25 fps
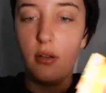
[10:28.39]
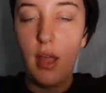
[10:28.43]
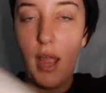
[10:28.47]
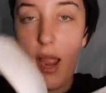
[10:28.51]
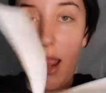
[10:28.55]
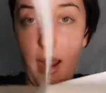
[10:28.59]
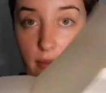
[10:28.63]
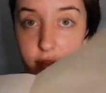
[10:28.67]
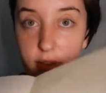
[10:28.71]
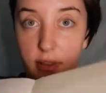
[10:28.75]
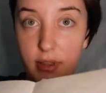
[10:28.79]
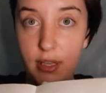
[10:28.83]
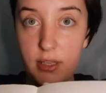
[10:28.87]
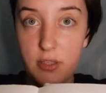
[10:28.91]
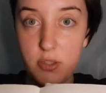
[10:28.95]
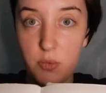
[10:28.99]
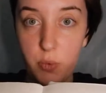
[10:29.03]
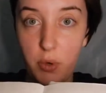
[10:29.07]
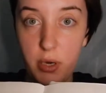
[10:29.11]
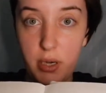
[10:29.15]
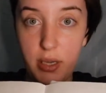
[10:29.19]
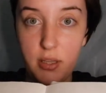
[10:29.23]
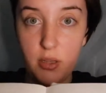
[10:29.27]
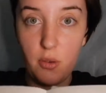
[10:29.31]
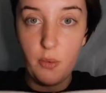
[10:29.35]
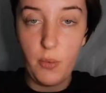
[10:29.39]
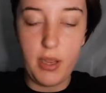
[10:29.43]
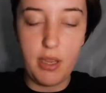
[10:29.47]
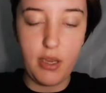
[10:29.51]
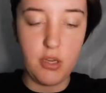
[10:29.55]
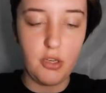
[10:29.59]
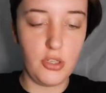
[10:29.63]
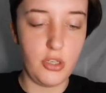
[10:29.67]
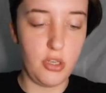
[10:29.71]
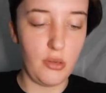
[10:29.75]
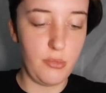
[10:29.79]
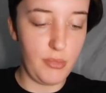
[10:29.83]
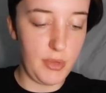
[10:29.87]
Everything's working the way it
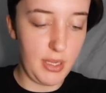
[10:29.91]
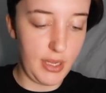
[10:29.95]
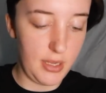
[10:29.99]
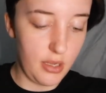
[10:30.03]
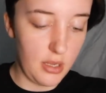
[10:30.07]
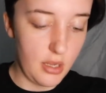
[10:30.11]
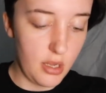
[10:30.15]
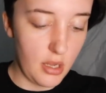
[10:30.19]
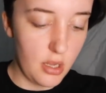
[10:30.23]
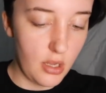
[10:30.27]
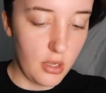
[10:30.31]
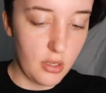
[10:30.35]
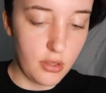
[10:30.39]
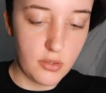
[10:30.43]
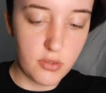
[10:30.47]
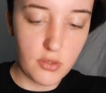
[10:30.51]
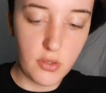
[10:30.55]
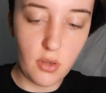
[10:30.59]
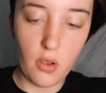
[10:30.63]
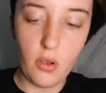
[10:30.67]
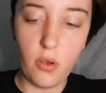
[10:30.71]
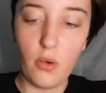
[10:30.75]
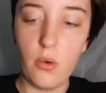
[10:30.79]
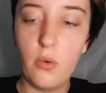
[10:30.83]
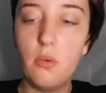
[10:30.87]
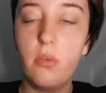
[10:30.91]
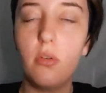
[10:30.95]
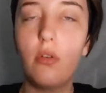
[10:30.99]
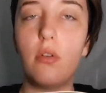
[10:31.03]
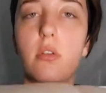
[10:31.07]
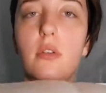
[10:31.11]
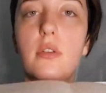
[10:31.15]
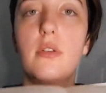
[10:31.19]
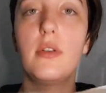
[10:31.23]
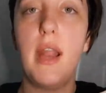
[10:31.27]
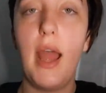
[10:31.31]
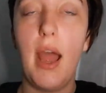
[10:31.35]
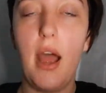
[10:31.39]
should be. So
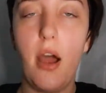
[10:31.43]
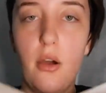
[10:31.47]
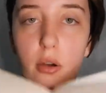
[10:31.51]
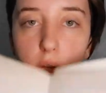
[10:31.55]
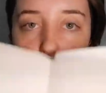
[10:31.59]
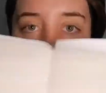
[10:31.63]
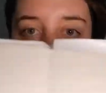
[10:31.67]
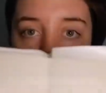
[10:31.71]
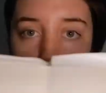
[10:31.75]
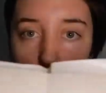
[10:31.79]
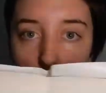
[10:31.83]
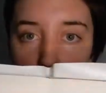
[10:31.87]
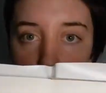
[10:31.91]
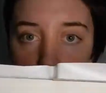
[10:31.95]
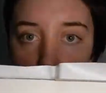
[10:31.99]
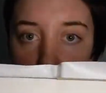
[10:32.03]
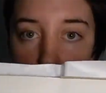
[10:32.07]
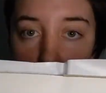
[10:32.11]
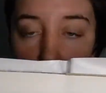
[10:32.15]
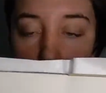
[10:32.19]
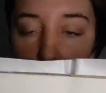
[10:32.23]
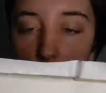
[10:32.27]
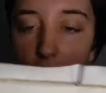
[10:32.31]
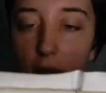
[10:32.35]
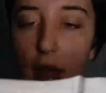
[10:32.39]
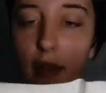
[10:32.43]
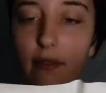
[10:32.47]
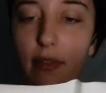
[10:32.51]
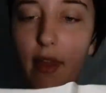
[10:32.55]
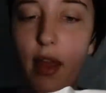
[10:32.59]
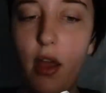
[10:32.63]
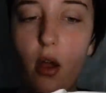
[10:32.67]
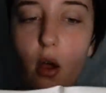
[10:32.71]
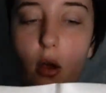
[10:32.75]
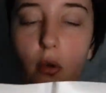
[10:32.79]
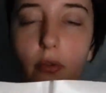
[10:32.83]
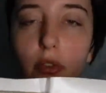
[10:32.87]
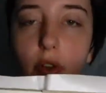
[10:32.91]
now you still have
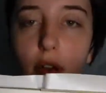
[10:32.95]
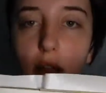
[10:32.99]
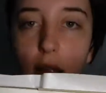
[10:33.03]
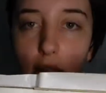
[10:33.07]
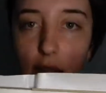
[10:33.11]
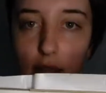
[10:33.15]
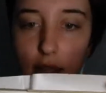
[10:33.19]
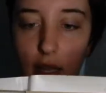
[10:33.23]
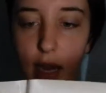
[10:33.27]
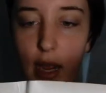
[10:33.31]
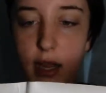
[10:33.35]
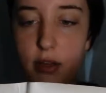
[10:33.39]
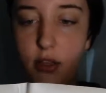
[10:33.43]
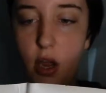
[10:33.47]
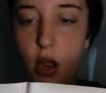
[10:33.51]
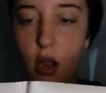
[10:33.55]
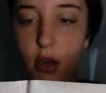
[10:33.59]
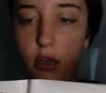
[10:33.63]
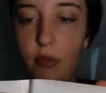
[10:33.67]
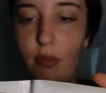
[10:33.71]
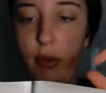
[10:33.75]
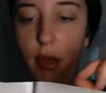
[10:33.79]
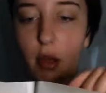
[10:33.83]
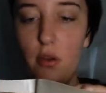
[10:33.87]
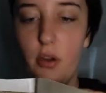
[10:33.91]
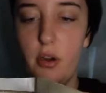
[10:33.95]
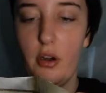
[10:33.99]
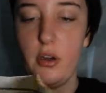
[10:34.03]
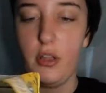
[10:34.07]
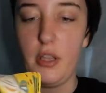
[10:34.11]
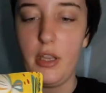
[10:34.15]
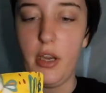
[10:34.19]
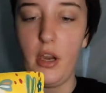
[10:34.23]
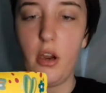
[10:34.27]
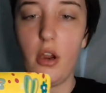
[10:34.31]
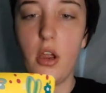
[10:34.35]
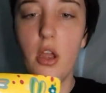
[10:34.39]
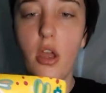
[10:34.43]
that overhang that I talked about
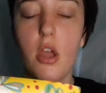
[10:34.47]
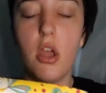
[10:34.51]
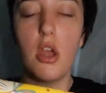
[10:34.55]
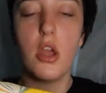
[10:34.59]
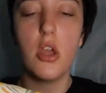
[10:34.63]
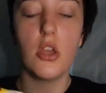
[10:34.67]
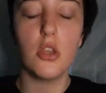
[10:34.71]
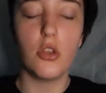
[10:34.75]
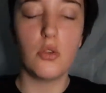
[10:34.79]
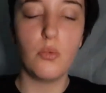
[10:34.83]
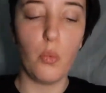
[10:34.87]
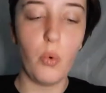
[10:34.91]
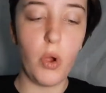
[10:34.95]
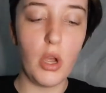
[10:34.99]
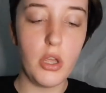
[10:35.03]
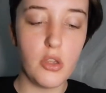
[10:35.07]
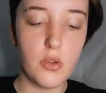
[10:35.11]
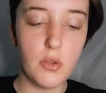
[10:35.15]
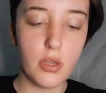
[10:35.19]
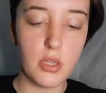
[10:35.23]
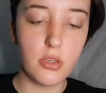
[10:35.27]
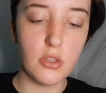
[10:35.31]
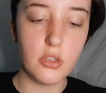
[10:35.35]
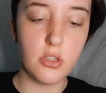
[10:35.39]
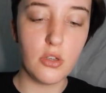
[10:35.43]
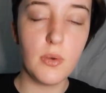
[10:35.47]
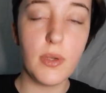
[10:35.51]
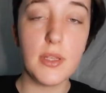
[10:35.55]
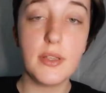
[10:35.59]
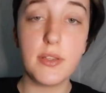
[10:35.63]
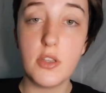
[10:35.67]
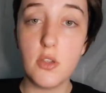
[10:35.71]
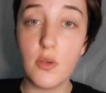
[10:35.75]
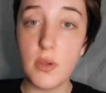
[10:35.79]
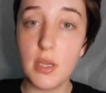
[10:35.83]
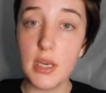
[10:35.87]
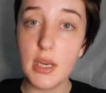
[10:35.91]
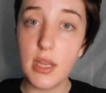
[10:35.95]
earlier. What you can do is
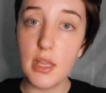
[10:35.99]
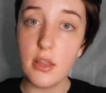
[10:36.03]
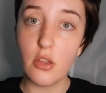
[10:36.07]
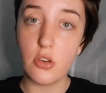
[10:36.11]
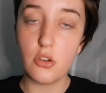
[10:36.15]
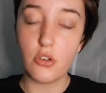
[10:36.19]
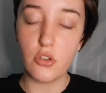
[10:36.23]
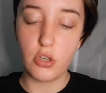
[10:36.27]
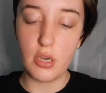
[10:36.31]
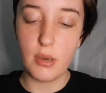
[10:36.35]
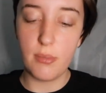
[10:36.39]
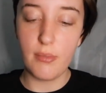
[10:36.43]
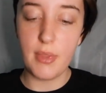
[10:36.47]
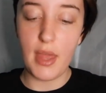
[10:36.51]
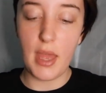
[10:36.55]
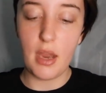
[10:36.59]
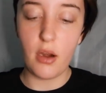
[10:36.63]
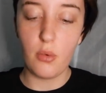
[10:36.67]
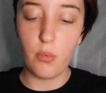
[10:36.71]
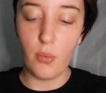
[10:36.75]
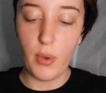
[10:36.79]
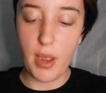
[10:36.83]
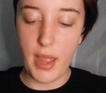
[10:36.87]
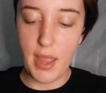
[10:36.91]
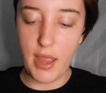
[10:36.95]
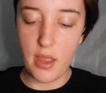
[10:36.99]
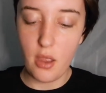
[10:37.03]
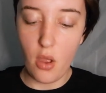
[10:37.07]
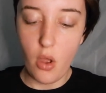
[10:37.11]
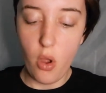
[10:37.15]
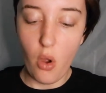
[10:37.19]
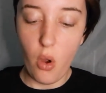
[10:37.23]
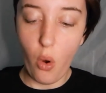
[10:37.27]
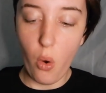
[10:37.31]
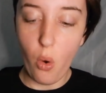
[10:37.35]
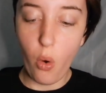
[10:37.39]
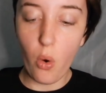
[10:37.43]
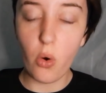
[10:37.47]
you can either trim that away,
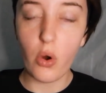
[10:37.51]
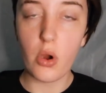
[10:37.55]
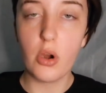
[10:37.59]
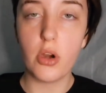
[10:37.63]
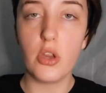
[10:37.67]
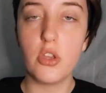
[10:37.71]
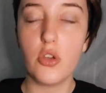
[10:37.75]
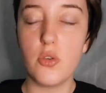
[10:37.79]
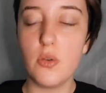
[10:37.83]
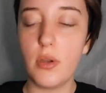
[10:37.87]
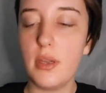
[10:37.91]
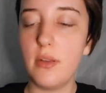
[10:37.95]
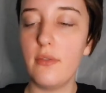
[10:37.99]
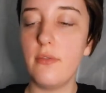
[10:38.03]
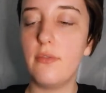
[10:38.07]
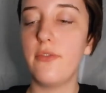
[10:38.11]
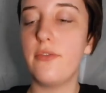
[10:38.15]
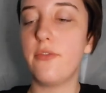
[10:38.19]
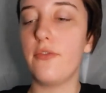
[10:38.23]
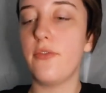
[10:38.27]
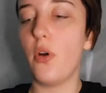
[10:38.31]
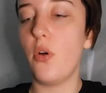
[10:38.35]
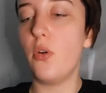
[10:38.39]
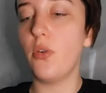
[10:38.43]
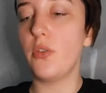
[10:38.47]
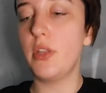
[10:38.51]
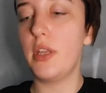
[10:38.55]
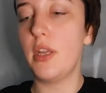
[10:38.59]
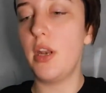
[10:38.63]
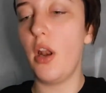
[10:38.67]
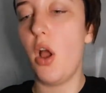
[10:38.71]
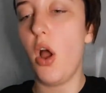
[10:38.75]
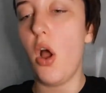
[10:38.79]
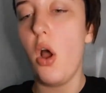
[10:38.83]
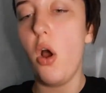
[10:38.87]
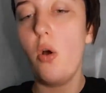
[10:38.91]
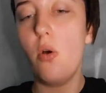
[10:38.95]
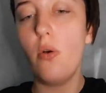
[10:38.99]
or you can fold it
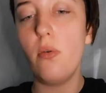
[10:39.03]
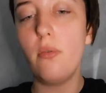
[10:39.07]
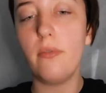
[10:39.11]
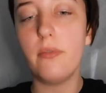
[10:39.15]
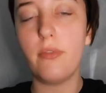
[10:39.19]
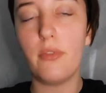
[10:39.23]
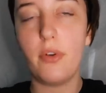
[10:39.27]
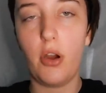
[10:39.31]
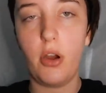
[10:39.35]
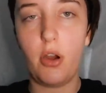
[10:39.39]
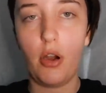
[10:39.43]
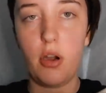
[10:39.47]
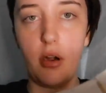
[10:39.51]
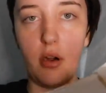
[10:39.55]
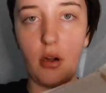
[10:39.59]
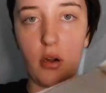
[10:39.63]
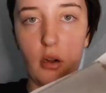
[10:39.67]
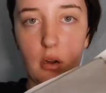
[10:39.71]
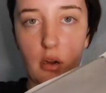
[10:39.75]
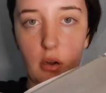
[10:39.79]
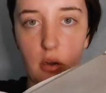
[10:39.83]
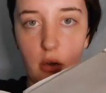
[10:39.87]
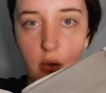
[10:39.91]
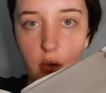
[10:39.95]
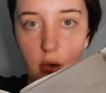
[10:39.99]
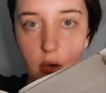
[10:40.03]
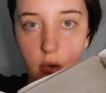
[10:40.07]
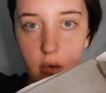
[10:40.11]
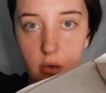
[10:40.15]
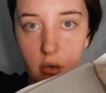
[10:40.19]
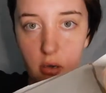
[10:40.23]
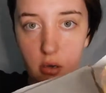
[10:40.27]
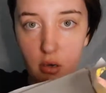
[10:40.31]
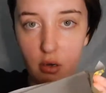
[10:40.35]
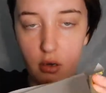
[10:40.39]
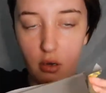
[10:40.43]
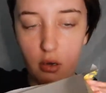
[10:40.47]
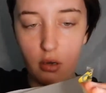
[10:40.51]
over
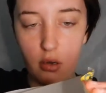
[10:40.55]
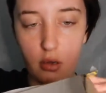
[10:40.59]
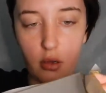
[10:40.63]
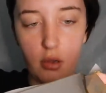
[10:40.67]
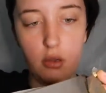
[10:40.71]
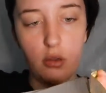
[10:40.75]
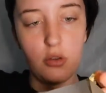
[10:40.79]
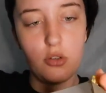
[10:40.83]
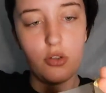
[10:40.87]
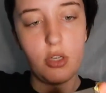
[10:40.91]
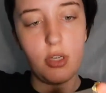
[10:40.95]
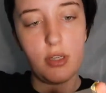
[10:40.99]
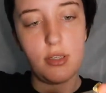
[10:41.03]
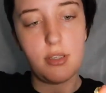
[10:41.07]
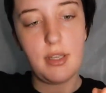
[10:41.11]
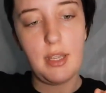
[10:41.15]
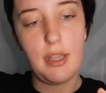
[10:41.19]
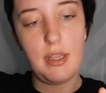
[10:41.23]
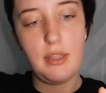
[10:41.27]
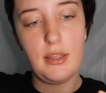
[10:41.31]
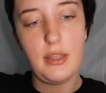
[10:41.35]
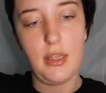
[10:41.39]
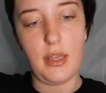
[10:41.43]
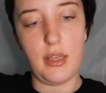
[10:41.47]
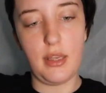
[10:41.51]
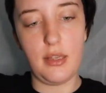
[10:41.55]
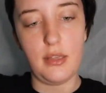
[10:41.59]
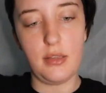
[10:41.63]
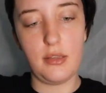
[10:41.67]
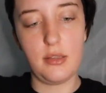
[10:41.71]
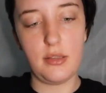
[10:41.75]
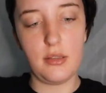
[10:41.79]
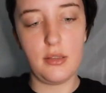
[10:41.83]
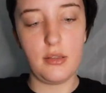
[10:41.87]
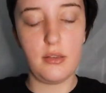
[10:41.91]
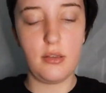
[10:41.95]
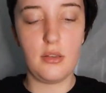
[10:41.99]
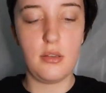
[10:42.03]
just like
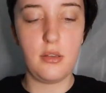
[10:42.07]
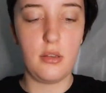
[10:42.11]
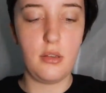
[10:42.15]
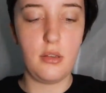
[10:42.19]
this